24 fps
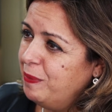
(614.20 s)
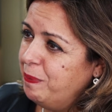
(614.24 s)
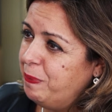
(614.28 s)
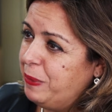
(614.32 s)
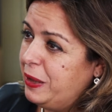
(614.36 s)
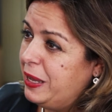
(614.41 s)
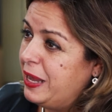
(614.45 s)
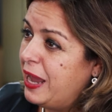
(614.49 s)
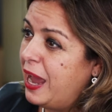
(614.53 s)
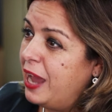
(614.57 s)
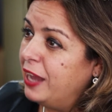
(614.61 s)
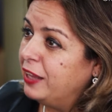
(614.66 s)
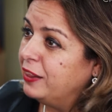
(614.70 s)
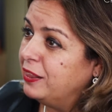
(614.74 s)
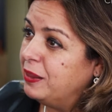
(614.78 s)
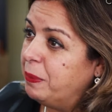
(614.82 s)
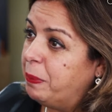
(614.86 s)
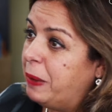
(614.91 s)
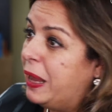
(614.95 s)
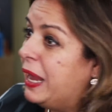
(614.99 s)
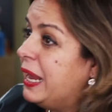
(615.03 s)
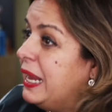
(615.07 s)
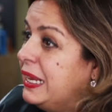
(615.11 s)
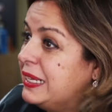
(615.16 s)
be at
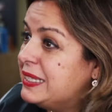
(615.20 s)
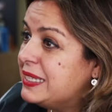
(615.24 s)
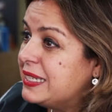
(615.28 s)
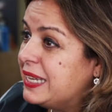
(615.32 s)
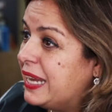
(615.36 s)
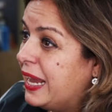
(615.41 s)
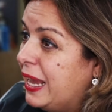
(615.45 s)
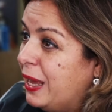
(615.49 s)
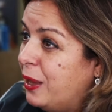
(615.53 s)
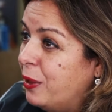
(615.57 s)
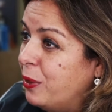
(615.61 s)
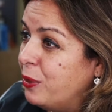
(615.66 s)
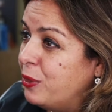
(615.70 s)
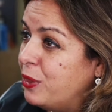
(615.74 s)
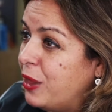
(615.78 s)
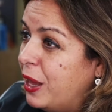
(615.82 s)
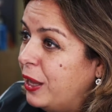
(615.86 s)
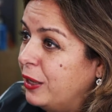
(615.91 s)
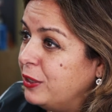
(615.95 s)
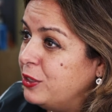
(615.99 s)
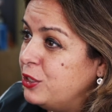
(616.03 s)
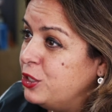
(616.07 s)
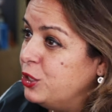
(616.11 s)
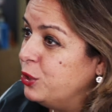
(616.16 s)
the pay scale
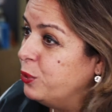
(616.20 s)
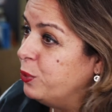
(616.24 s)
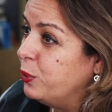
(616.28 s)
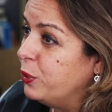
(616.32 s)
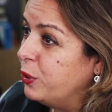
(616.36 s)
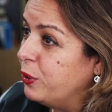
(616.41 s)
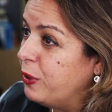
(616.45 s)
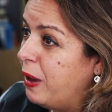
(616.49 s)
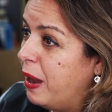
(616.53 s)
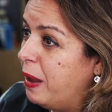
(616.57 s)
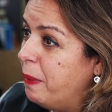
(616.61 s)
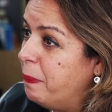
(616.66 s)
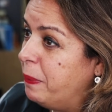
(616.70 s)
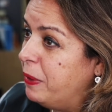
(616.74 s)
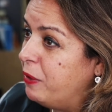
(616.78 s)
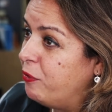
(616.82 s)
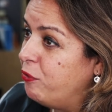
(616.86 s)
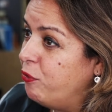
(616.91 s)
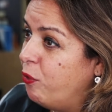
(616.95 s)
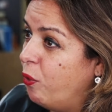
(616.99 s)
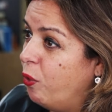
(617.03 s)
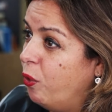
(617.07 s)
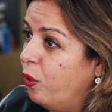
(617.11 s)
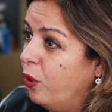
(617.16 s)
that you were at
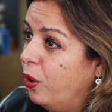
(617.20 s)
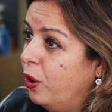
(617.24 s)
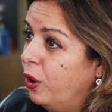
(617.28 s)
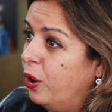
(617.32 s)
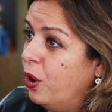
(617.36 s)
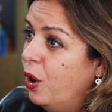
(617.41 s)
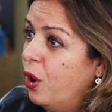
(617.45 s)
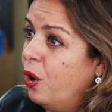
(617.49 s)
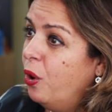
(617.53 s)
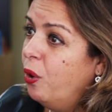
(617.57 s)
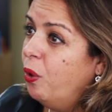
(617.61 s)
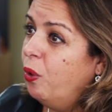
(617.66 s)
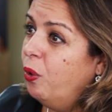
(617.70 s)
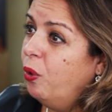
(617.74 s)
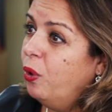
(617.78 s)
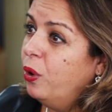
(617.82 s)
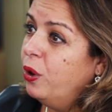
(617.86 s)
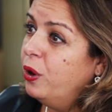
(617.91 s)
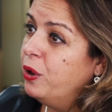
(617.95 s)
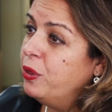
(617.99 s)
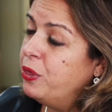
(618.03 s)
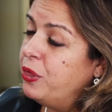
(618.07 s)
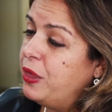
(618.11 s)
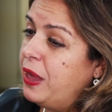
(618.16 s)
before,
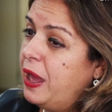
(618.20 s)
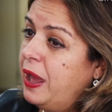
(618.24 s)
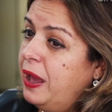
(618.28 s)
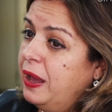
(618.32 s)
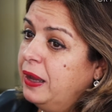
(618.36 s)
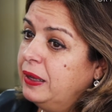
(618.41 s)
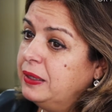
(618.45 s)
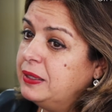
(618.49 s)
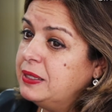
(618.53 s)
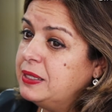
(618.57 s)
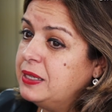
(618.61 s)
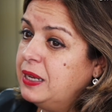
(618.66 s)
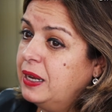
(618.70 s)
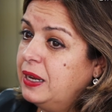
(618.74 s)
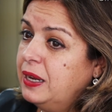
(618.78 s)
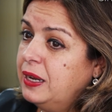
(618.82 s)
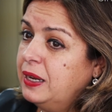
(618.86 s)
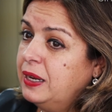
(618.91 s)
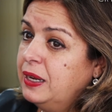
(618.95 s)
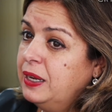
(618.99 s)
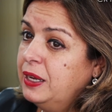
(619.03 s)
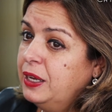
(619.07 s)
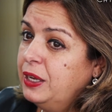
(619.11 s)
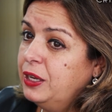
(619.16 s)
or that,
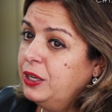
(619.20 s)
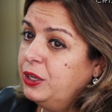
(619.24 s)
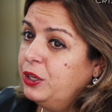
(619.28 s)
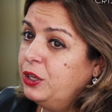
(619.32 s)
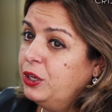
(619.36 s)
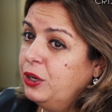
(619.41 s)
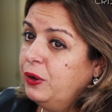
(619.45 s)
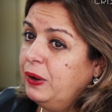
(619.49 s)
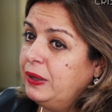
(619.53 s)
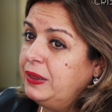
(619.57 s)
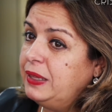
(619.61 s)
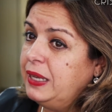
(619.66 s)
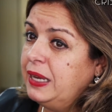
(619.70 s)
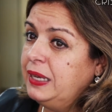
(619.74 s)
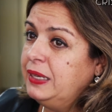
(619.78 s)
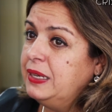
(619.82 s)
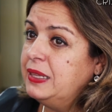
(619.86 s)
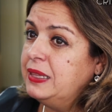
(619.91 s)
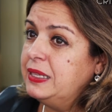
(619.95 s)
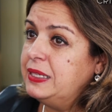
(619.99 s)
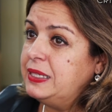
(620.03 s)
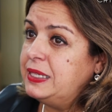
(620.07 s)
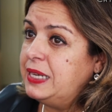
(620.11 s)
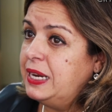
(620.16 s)
you know, at the
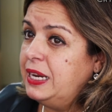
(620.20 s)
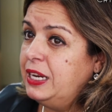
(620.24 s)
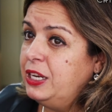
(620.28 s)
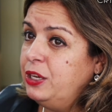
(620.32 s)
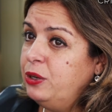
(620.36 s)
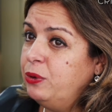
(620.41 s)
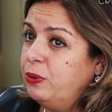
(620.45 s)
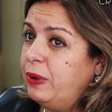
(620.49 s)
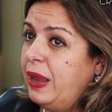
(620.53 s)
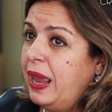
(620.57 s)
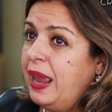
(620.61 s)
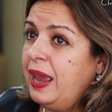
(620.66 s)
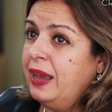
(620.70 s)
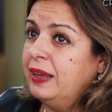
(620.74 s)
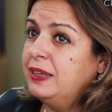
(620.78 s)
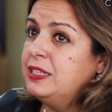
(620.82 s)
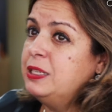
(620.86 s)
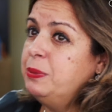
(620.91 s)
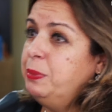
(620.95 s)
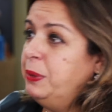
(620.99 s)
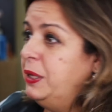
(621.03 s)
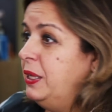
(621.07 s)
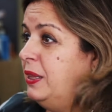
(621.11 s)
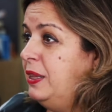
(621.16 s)
end of the day, you
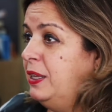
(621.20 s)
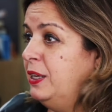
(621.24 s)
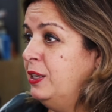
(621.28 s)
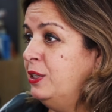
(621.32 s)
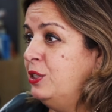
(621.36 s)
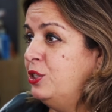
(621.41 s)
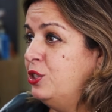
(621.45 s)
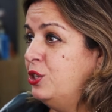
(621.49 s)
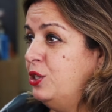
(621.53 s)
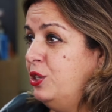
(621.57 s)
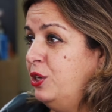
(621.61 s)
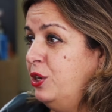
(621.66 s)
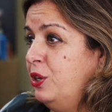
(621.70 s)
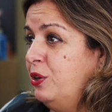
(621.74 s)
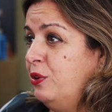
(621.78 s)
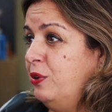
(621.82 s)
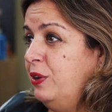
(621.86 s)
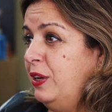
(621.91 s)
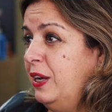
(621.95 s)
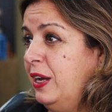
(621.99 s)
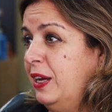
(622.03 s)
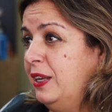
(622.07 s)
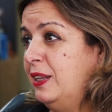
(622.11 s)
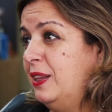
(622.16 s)
can't be the
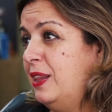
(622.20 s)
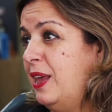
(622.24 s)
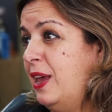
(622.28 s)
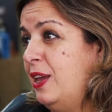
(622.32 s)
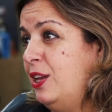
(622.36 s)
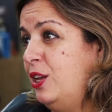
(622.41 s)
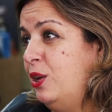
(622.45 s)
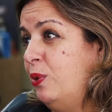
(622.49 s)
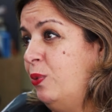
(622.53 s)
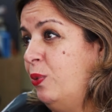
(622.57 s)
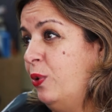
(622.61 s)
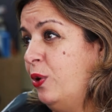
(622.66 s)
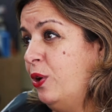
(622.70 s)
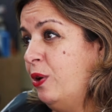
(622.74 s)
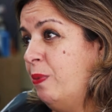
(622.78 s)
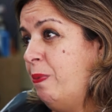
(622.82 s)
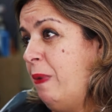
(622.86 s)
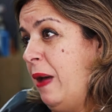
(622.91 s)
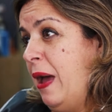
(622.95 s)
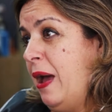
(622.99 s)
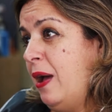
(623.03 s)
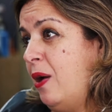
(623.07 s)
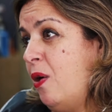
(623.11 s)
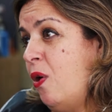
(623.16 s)
engineer yet that you were
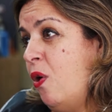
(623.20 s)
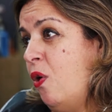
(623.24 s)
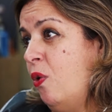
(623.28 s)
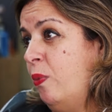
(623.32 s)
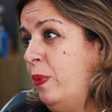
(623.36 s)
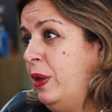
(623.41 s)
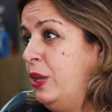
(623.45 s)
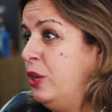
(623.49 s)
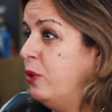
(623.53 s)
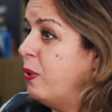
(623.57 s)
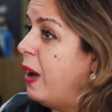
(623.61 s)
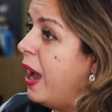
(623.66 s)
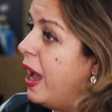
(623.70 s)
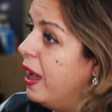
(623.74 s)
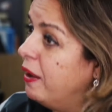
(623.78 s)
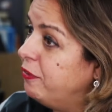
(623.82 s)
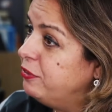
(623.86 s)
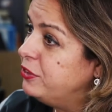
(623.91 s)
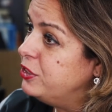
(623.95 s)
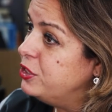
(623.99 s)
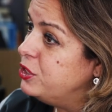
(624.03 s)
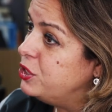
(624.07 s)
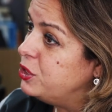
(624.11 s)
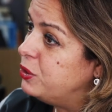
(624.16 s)
back home and you
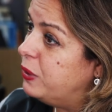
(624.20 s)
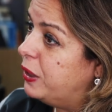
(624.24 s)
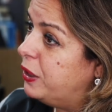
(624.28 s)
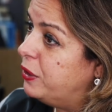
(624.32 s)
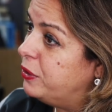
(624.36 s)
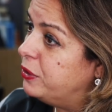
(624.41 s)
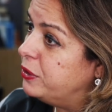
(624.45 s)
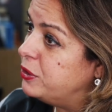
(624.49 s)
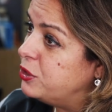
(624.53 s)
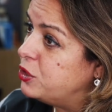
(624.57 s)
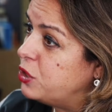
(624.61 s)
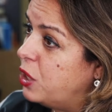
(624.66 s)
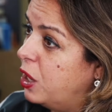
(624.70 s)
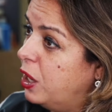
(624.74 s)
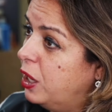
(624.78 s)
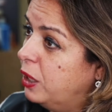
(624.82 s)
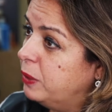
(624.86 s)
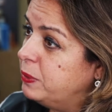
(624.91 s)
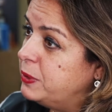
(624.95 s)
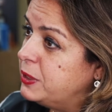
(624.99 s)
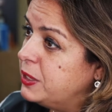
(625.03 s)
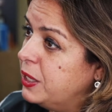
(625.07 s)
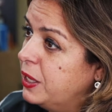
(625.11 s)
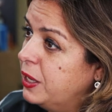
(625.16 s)
have to do other
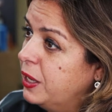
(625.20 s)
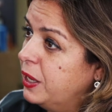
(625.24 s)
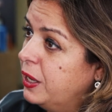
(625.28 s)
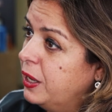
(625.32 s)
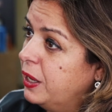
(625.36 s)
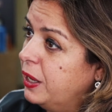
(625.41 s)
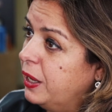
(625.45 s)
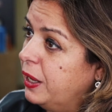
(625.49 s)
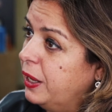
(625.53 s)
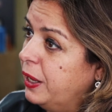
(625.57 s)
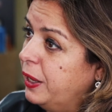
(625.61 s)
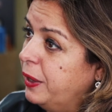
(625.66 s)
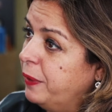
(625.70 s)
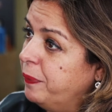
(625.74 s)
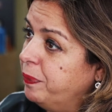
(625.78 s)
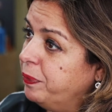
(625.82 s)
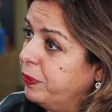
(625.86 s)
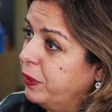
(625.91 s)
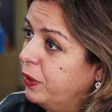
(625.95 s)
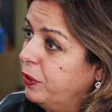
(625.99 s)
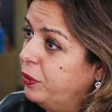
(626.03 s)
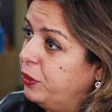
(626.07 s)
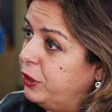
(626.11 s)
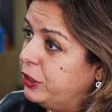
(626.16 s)
jobs.
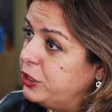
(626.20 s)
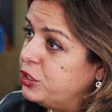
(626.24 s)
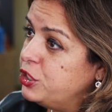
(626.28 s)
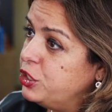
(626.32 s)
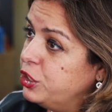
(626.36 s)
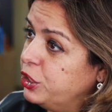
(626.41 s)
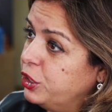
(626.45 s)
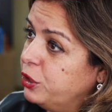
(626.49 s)
This